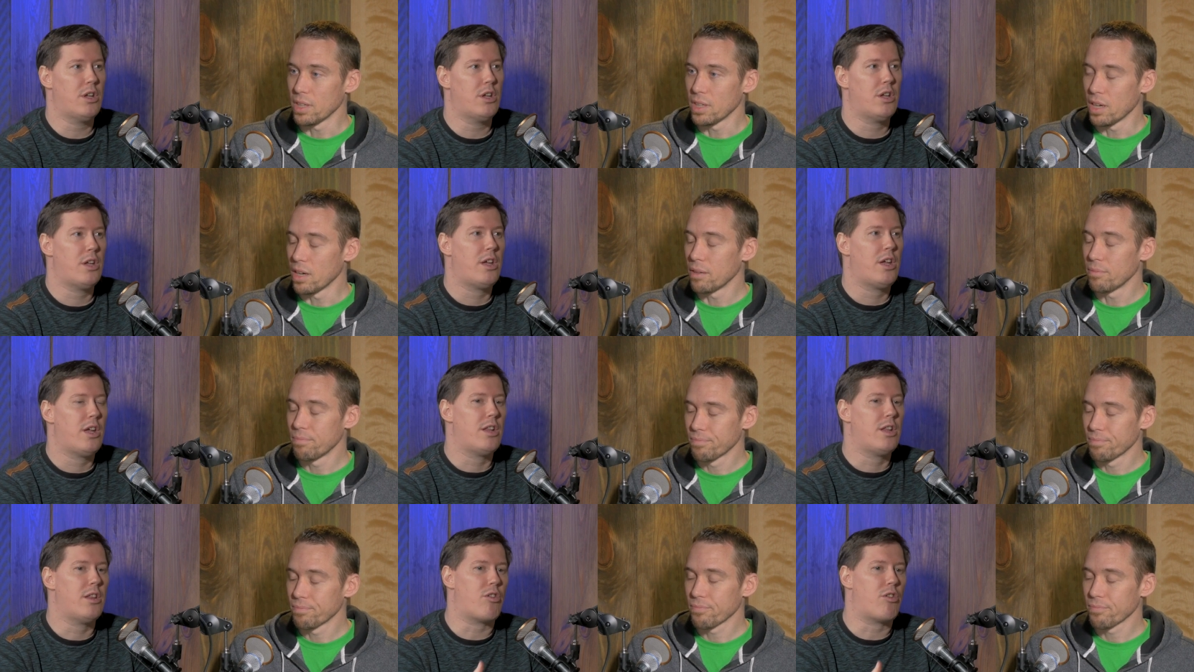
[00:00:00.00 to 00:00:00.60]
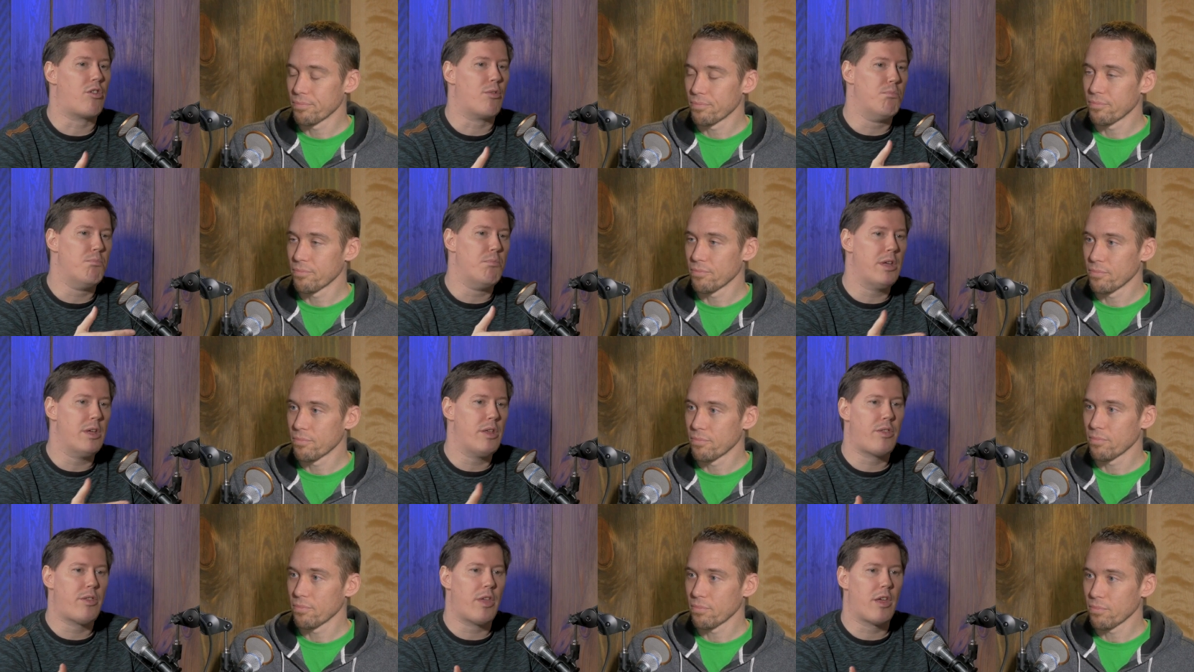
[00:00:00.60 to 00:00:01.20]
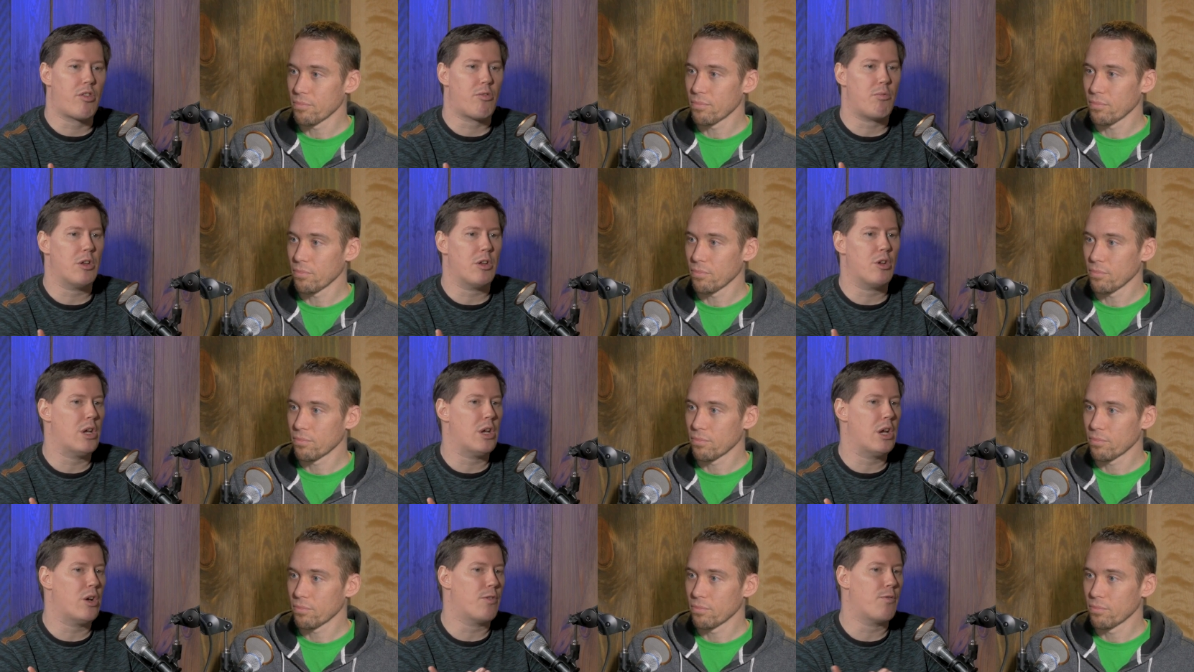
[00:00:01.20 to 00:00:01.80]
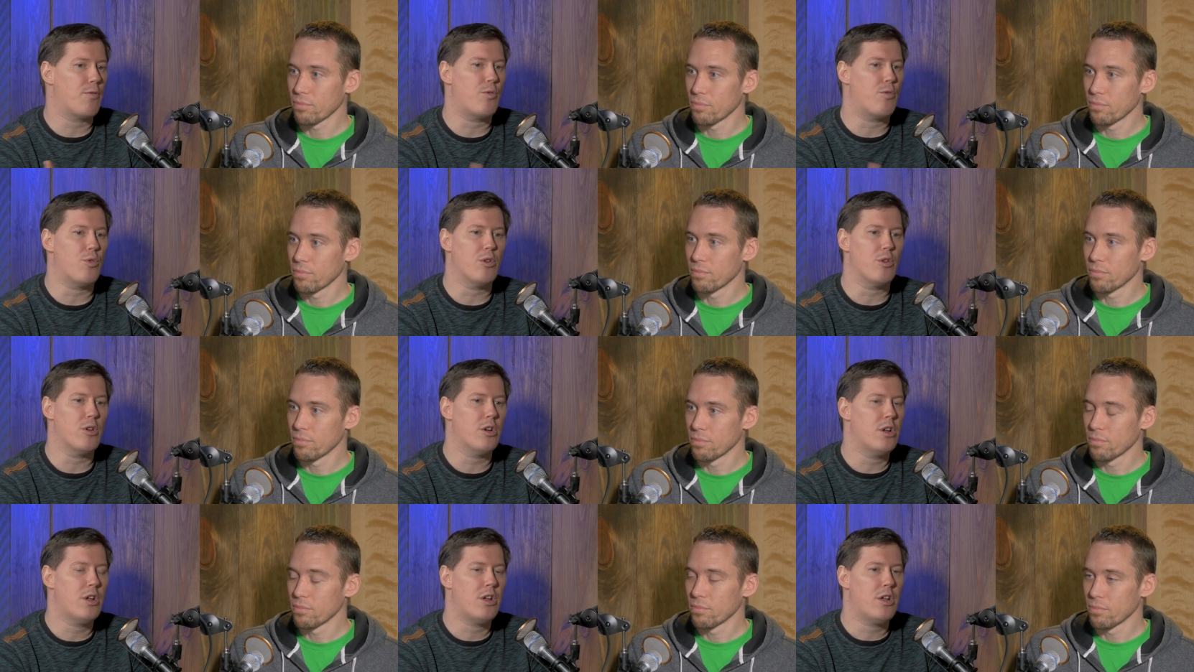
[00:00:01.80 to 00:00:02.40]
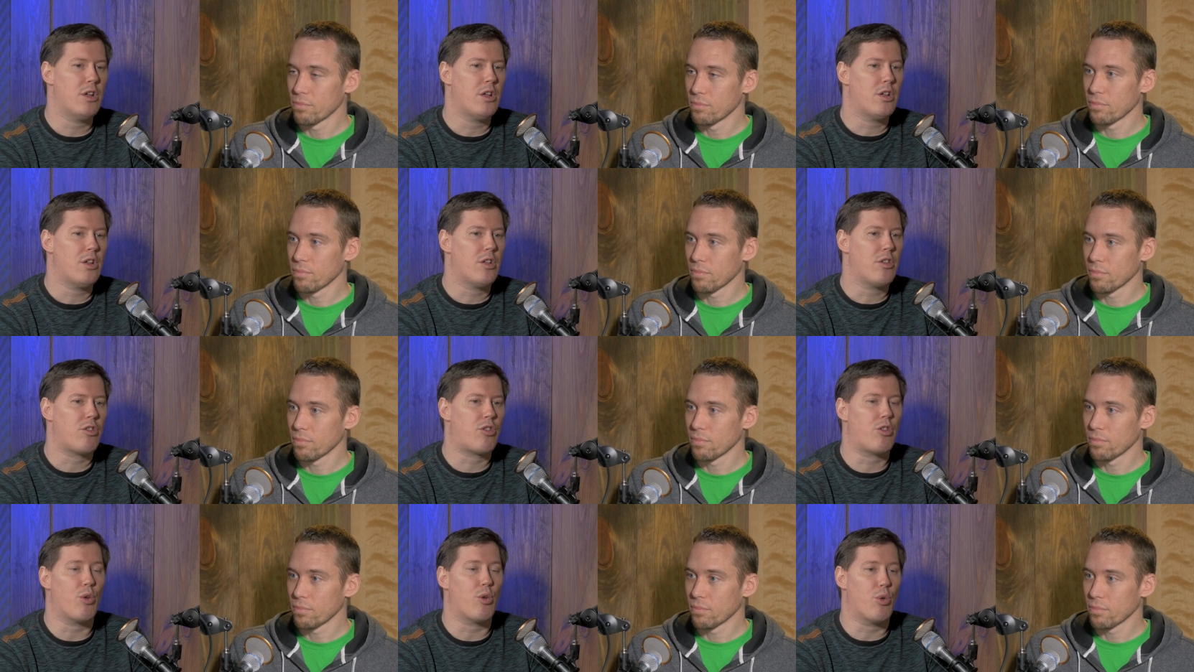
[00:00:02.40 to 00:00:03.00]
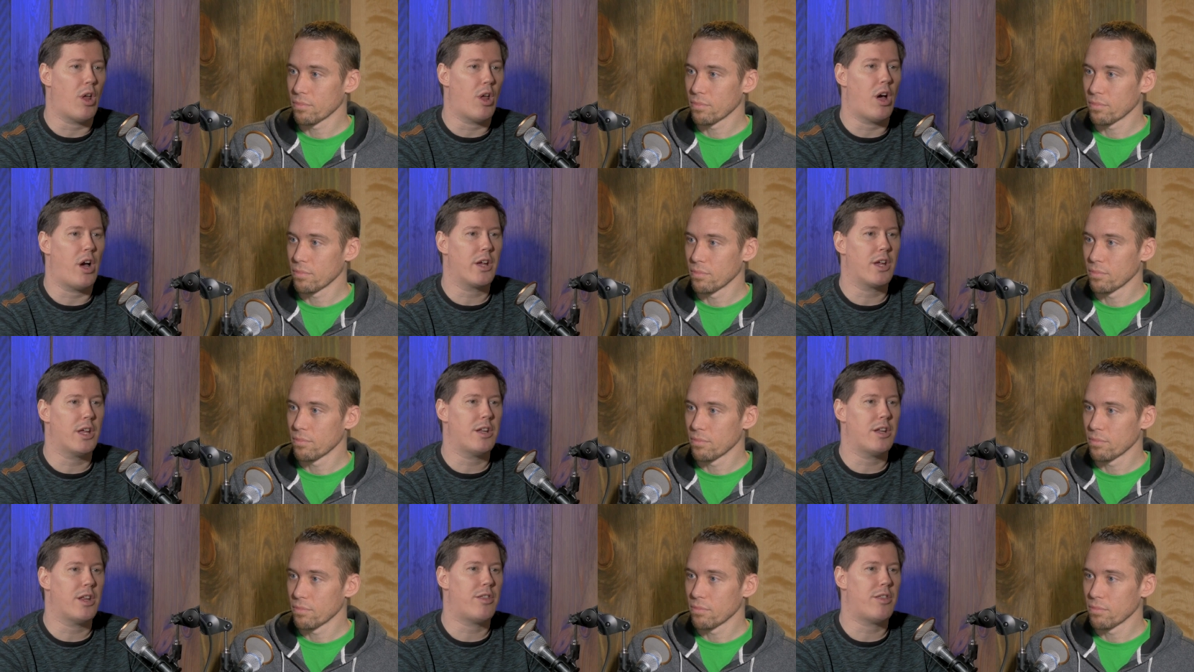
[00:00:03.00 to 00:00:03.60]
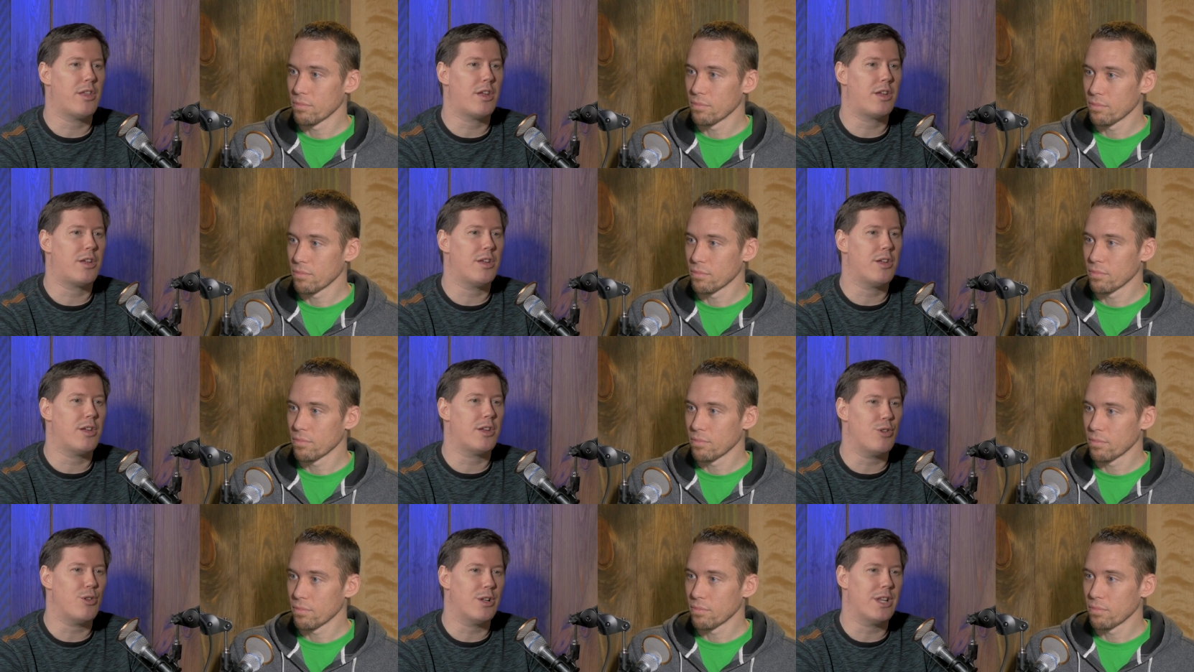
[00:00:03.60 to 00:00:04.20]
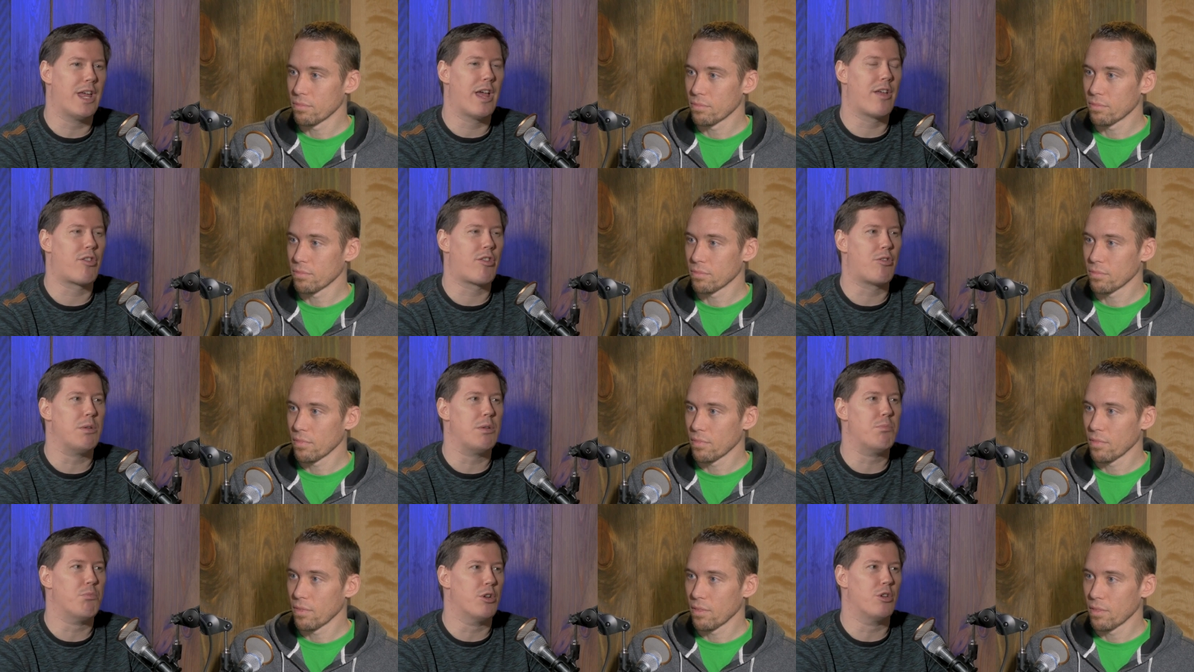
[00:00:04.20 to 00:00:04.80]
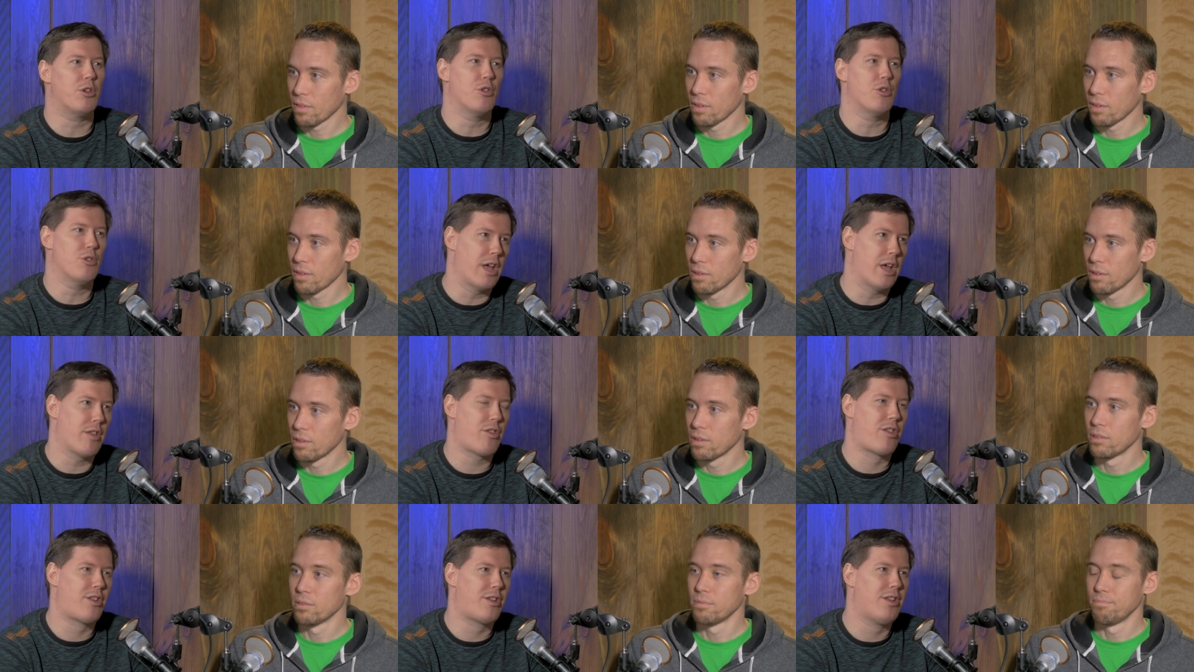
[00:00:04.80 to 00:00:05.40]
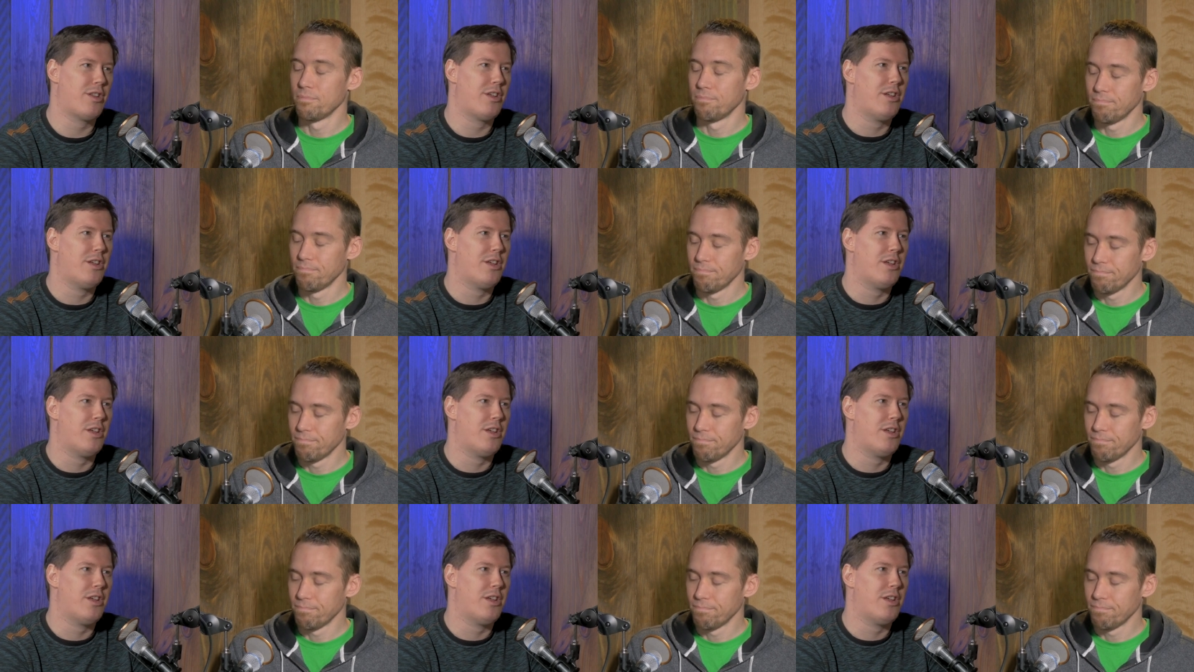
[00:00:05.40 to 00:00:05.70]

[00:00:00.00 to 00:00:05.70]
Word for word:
Speaker 1: Yeah, this myth has been around for so long, and I think it really has to be put to rest